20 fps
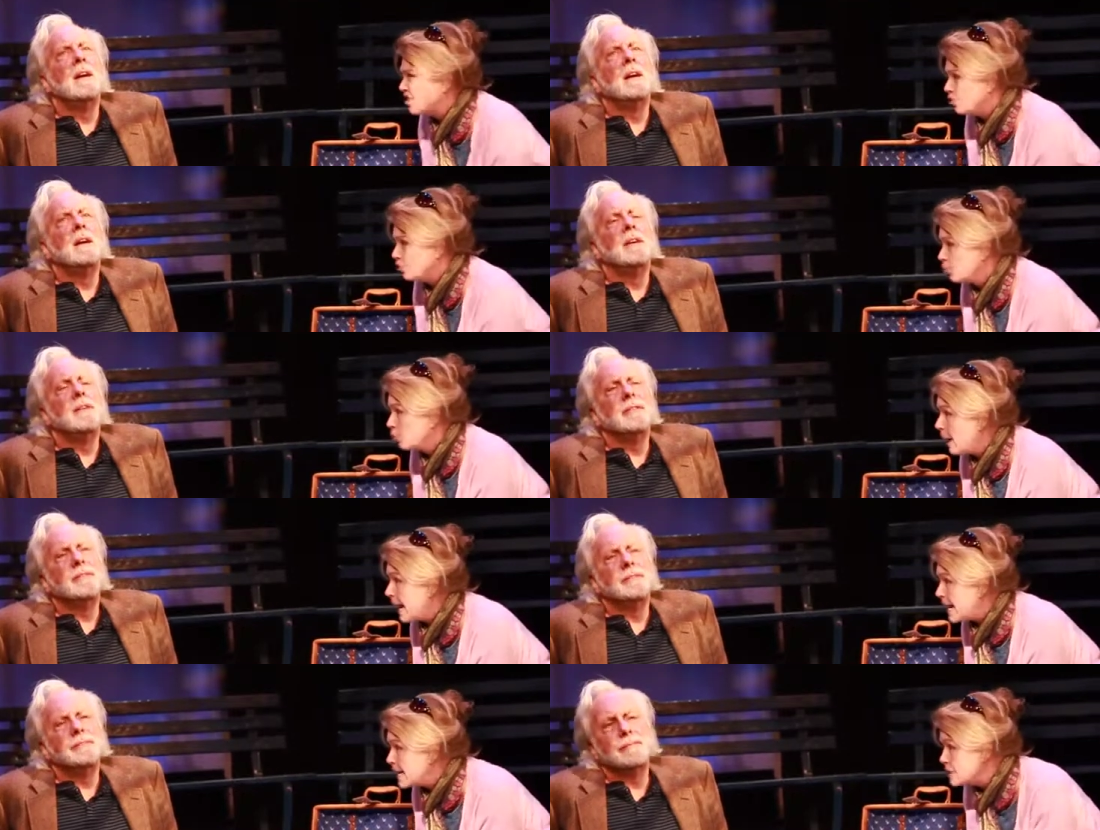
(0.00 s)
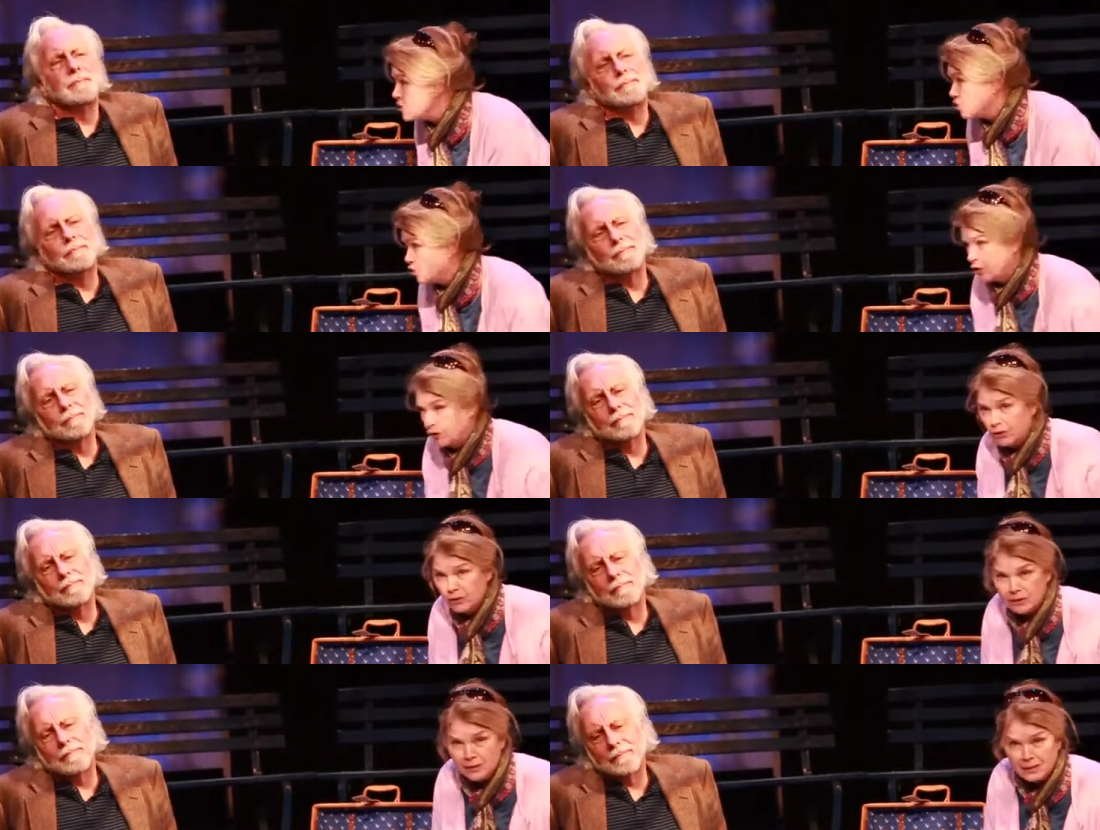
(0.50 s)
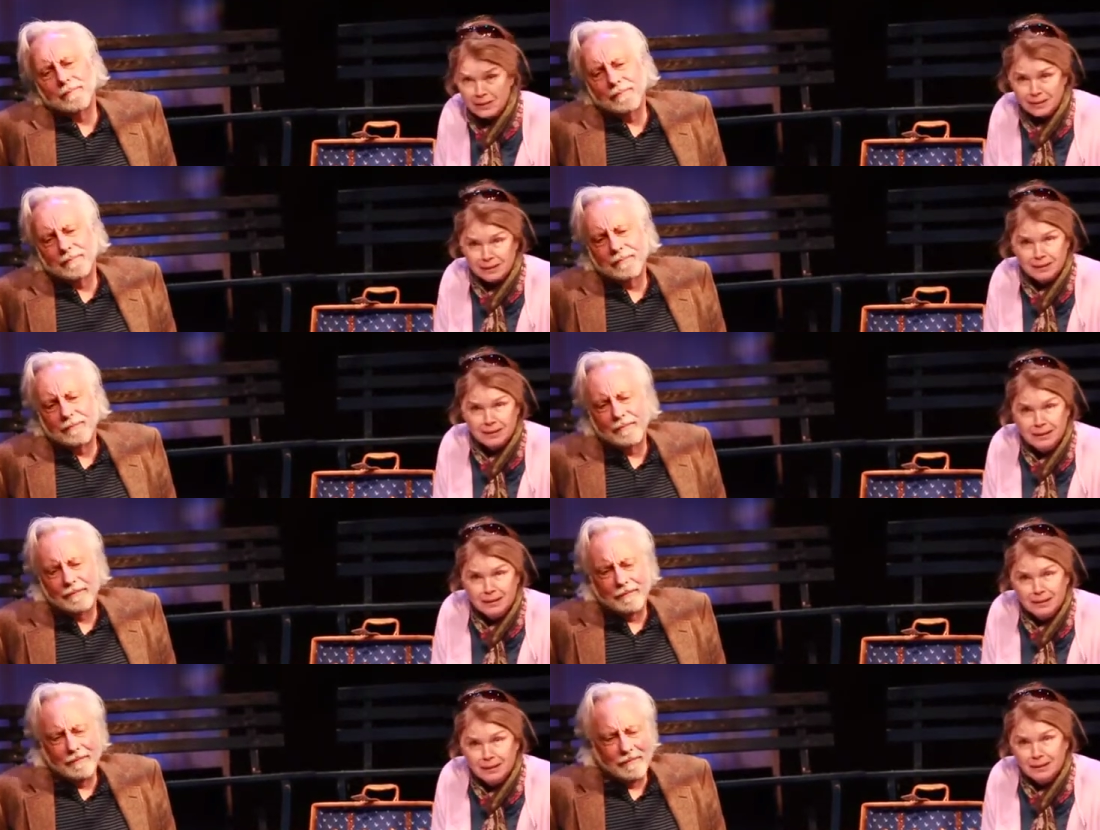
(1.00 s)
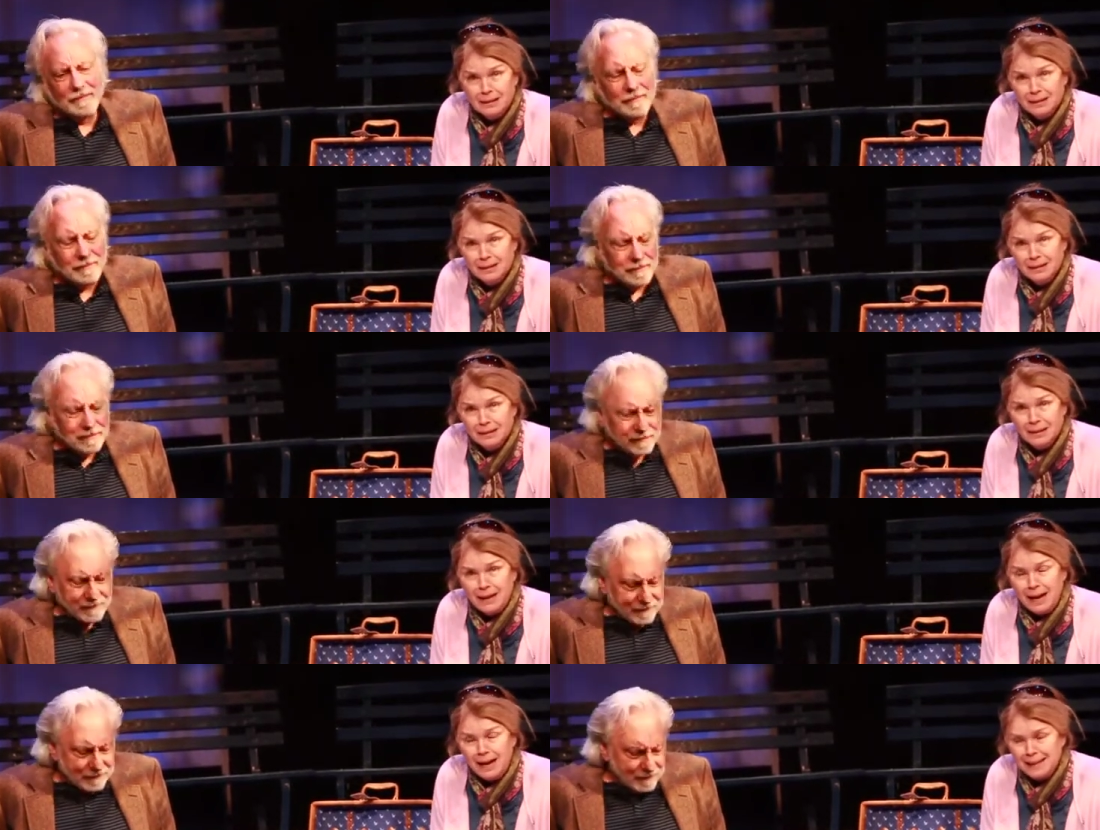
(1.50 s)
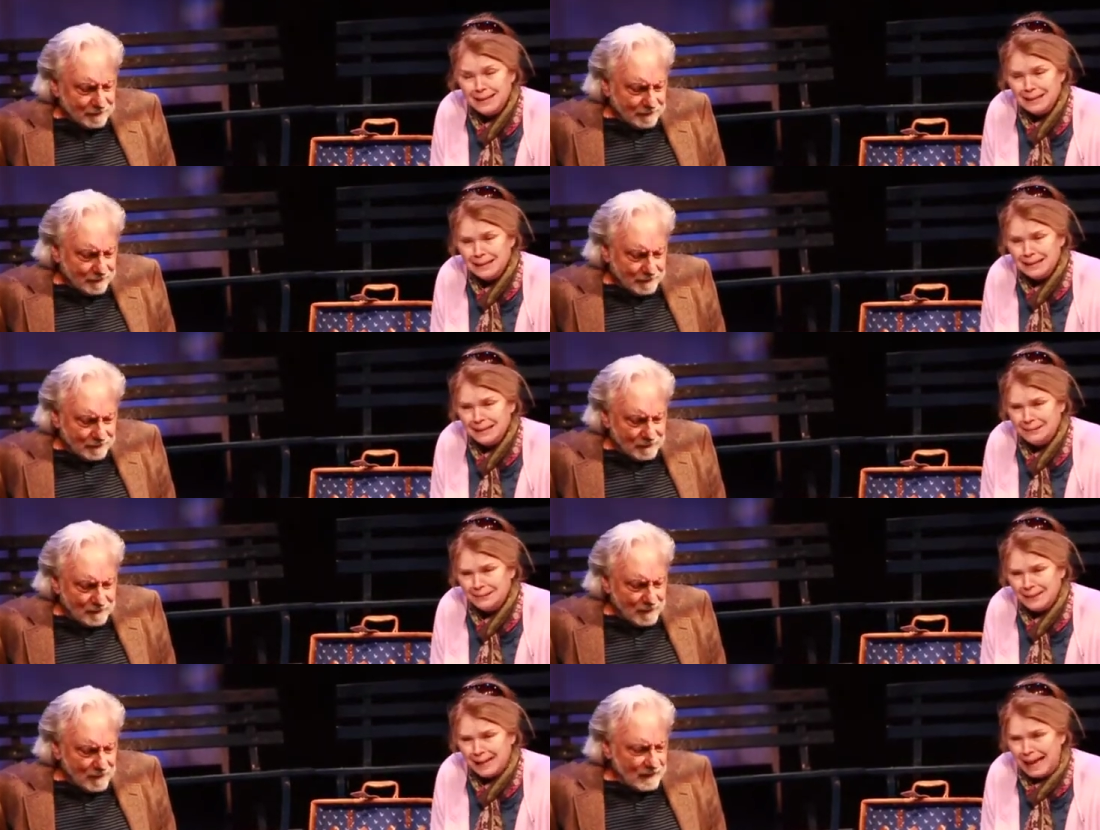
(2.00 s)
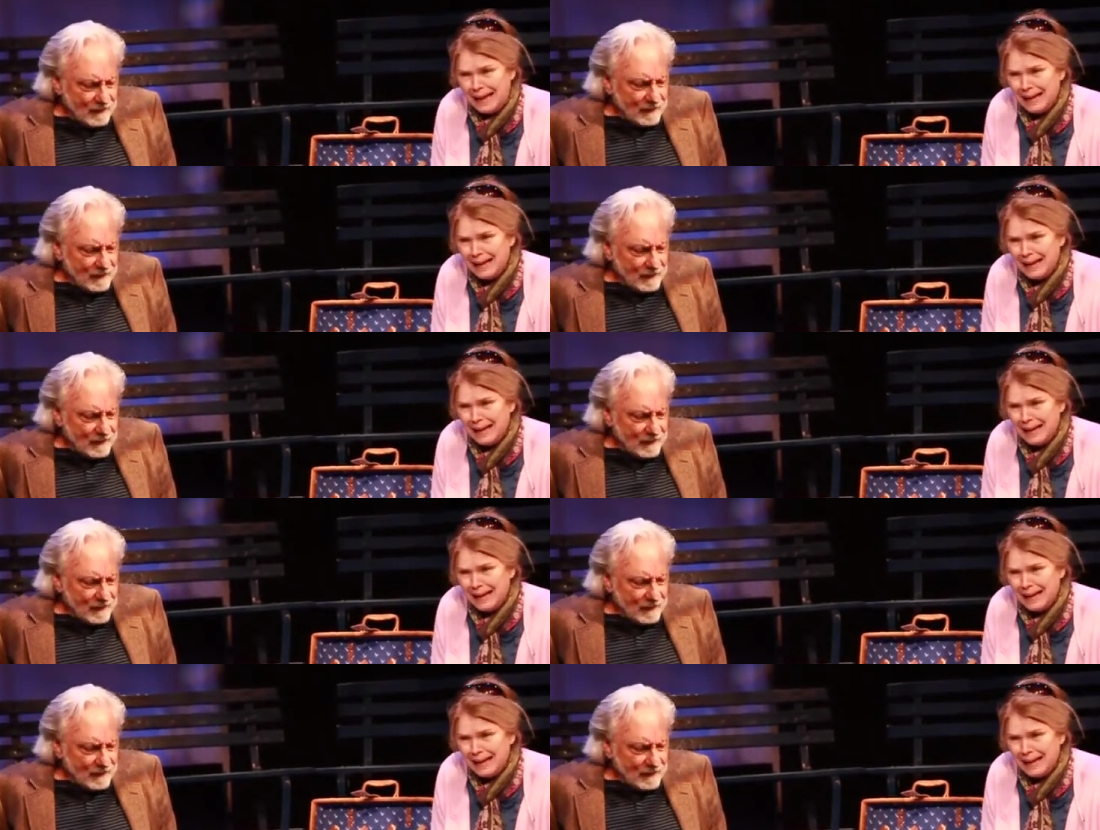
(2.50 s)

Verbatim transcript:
Speaker 1: strangers. I didn't even